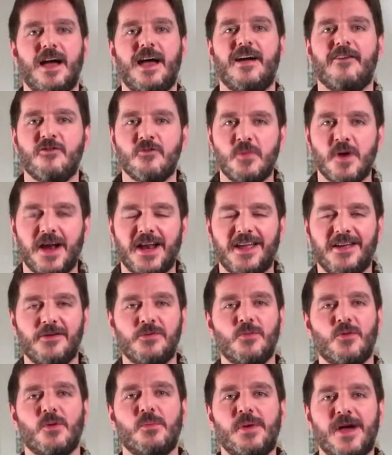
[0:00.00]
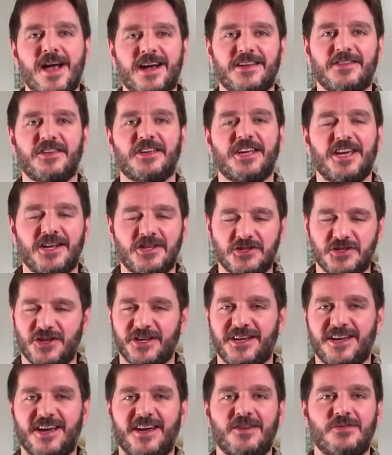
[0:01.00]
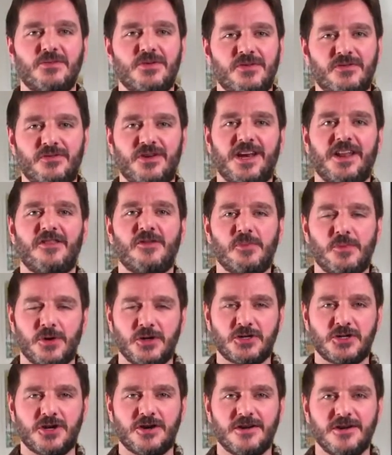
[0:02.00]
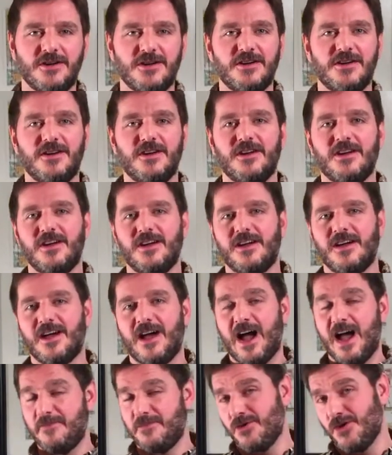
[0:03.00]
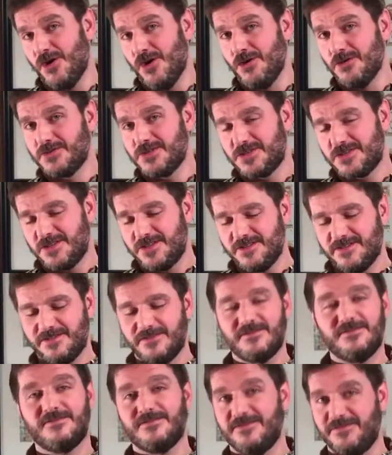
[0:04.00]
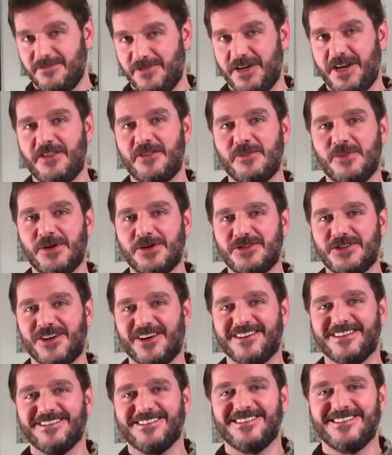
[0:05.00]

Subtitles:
Hi everybody, we're back in the kitchen again with Vinny the Butcher. I'm your host, Vinny the Butcher.